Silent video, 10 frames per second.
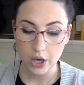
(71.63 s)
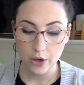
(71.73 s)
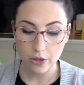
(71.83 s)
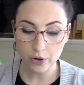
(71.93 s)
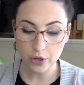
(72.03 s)

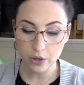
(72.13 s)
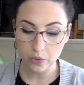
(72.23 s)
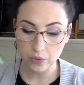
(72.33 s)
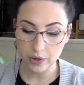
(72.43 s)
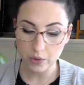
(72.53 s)

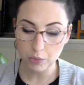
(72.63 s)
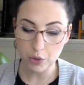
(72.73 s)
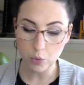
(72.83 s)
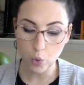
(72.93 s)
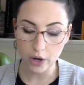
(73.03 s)
33 will be
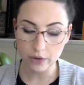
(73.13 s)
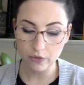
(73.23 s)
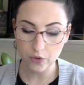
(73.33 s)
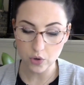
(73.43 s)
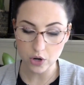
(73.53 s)
1,
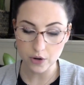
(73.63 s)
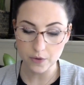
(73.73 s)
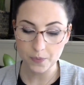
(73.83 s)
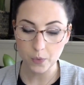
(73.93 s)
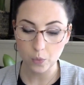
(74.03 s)
4,
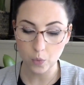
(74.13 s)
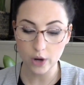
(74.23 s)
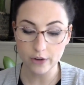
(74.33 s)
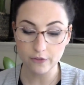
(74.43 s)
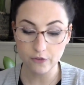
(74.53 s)

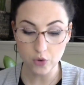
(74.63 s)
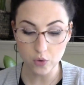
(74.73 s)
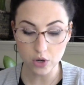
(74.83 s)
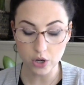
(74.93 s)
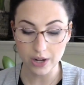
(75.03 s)
1,
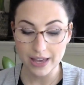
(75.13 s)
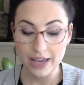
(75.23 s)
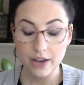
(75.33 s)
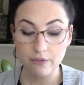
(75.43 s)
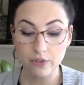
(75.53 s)
4.
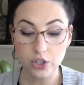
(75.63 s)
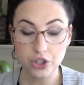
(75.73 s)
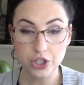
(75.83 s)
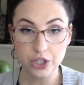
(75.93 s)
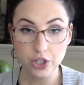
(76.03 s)
For the
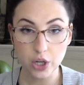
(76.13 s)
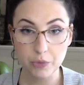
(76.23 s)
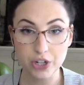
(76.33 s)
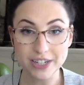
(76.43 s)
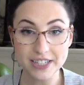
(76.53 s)
G sharp, you're
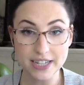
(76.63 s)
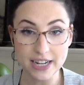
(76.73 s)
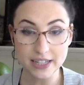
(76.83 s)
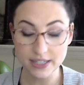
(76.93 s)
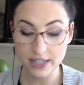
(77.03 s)
going to stay
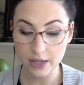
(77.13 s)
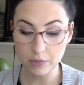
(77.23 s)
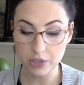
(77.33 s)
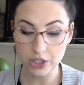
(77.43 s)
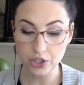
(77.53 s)
in second
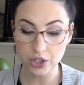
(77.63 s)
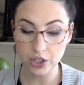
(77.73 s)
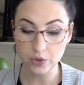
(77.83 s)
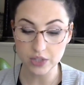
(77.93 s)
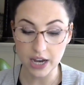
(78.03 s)
position and
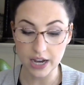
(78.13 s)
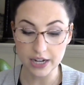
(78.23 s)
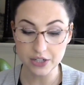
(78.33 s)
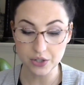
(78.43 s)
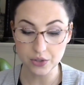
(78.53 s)
use a high
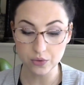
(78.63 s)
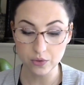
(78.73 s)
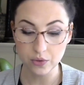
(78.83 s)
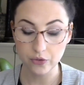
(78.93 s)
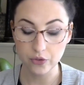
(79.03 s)
2.
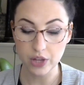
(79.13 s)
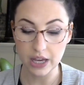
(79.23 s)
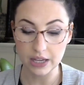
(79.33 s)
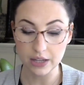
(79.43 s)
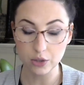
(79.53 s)
For the
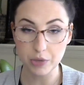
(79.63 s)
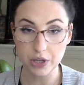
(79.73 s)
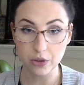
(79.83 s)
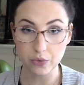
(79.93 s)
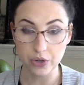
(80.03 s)
A, it'll be a
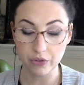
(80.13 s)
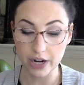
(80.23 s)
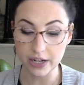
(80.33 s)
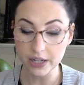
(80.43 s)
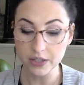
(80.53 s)
3
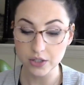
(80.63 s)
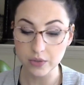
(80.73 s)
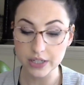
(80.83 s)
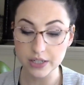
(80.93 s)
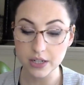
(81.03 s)
right next to it.